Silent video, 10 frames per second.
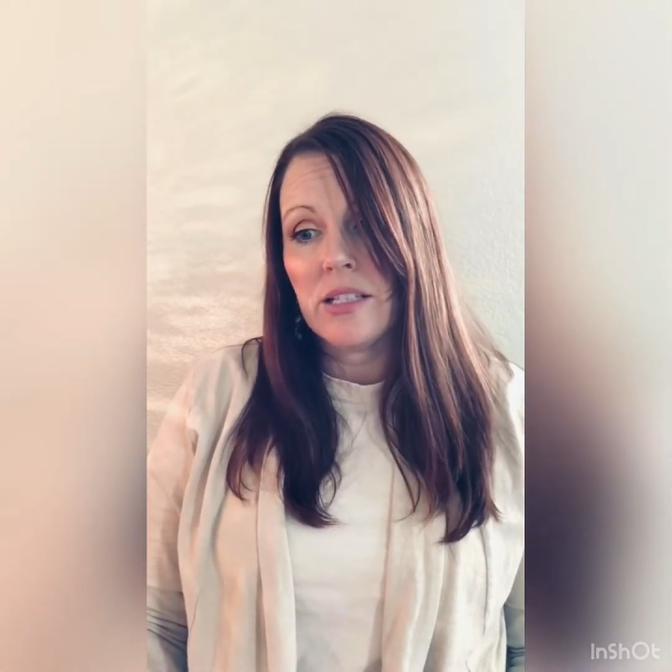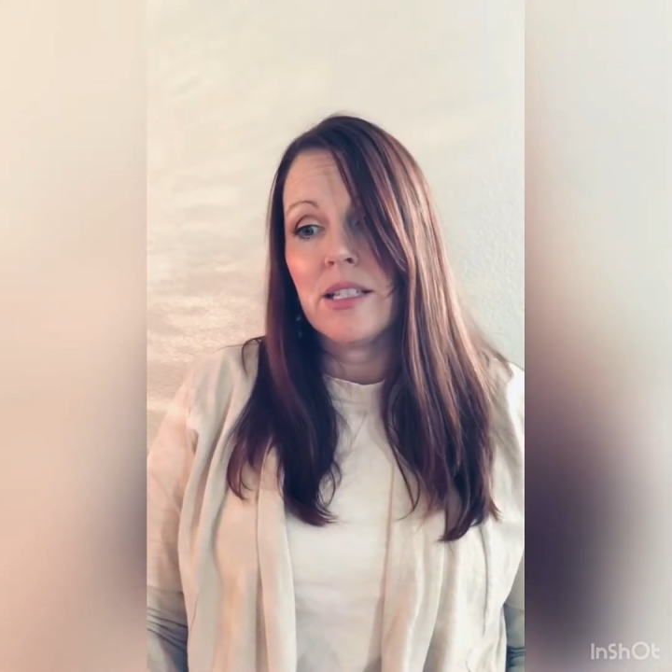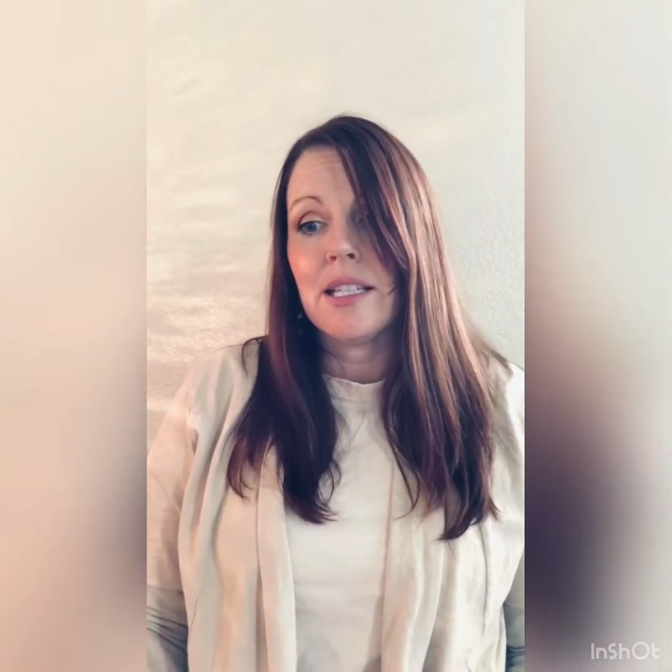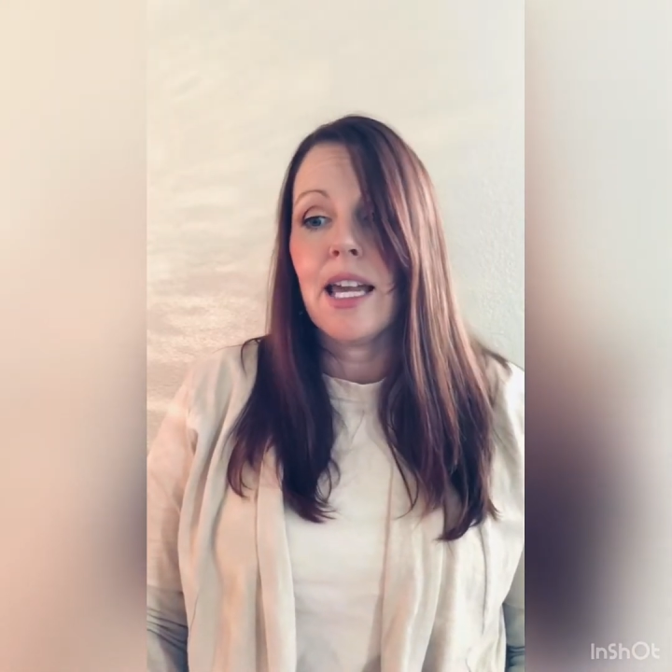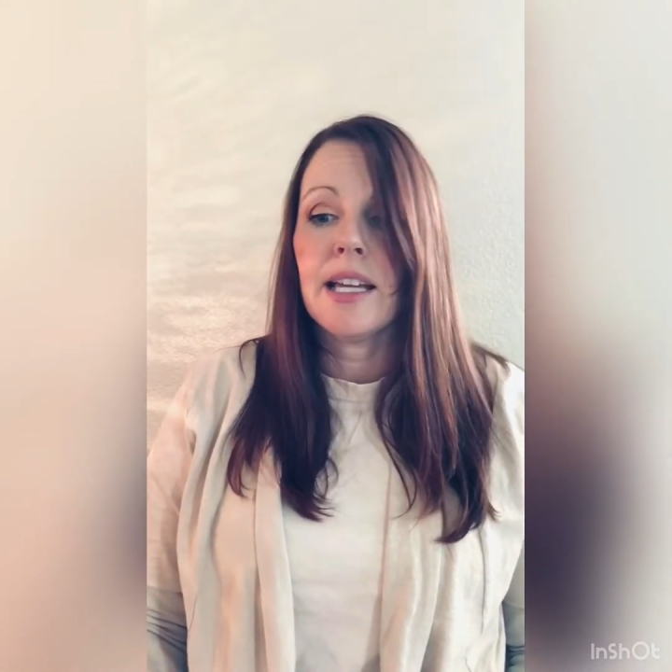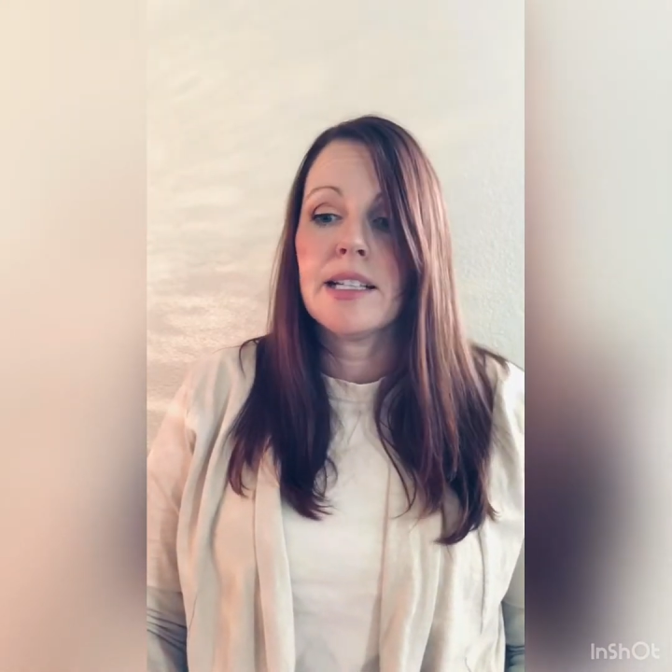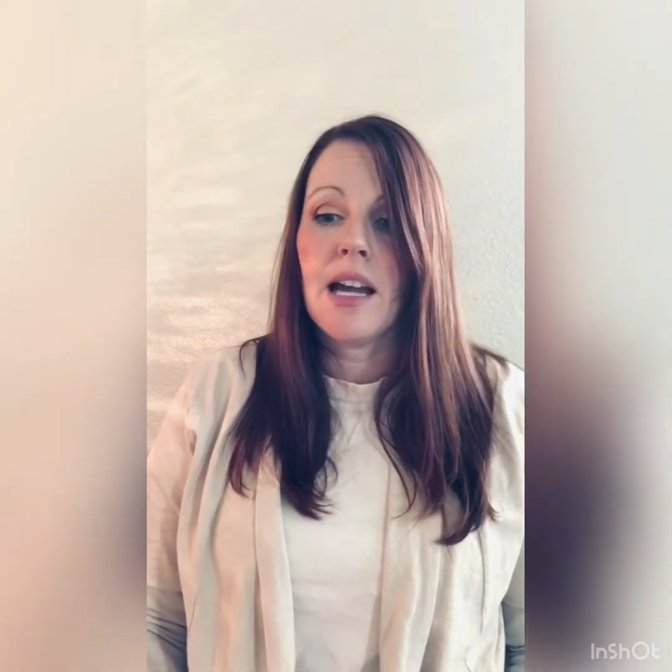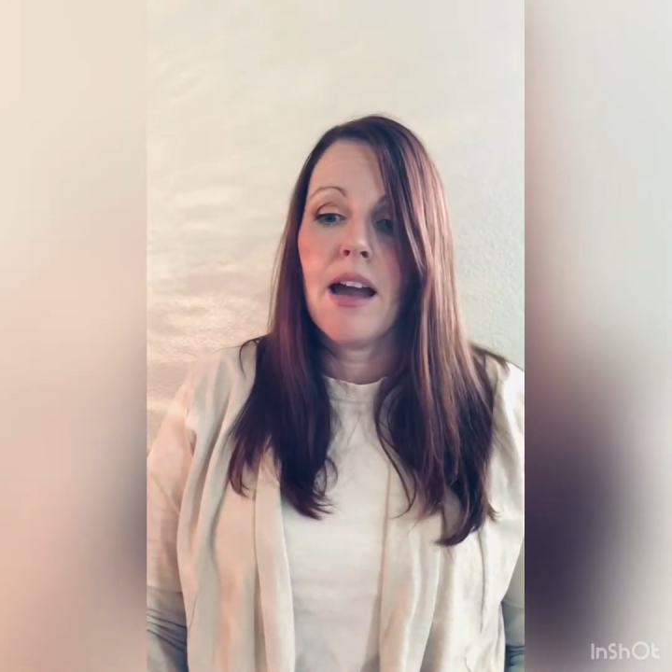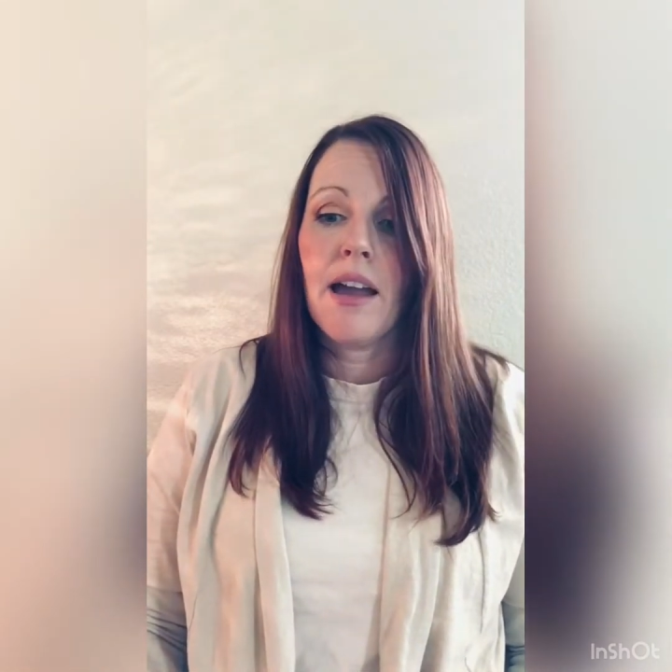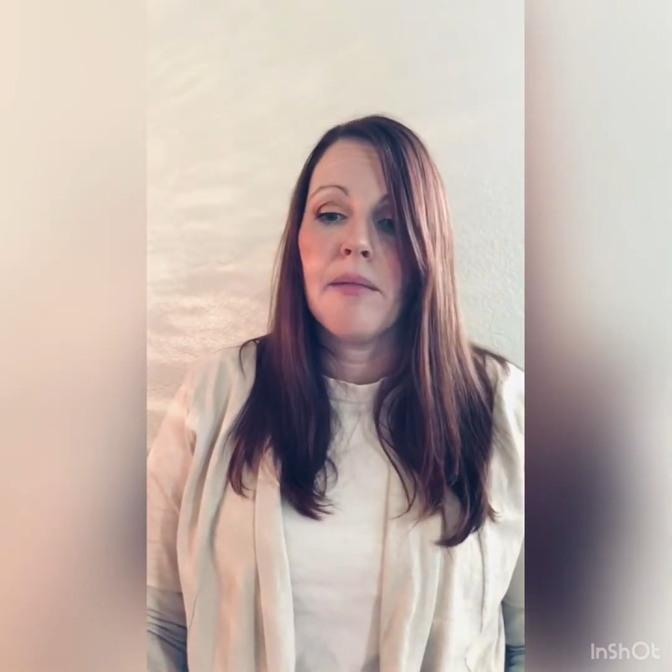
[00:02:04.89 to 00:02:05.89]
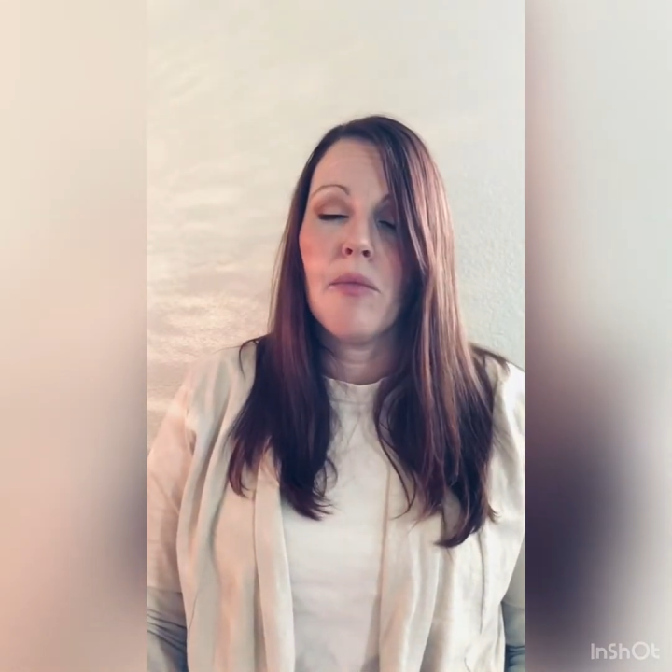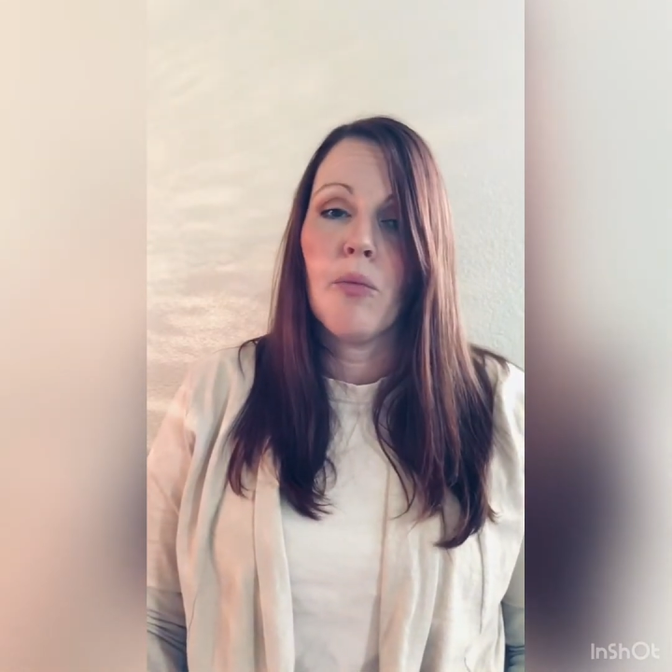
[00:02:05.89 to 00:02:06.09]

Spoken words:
to take time